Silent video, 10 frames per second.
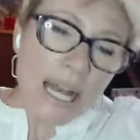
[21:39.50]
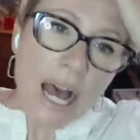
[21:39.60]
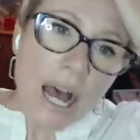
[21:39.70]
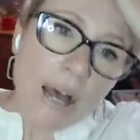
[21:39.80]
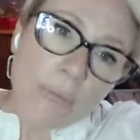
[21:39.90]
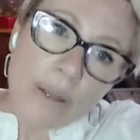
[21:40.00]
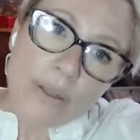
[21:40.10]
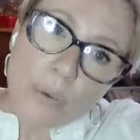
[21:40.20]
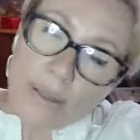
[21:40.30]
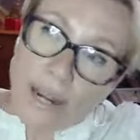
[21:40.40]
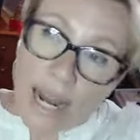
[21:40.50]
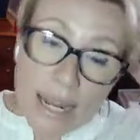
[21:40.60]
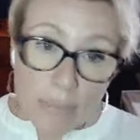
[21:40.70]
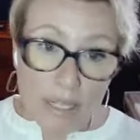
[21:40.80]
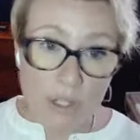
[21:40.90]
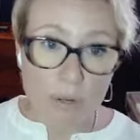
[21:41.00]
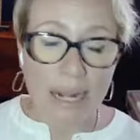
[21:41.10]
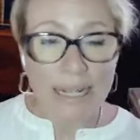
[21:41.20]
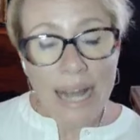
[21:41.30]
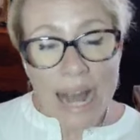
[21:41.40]
the way that I administer my
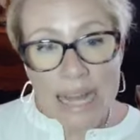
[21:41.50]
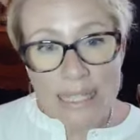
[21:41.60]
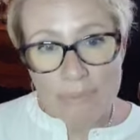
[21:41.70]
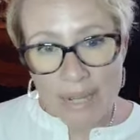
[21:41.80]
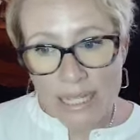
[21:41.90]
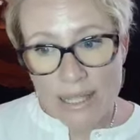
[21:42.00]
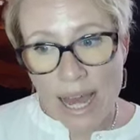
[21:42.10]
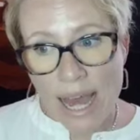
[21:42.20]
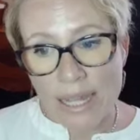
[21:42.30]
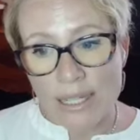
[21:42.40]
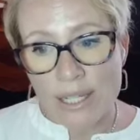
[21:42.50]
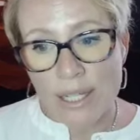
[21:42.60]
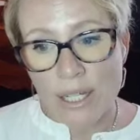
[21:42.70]
class means that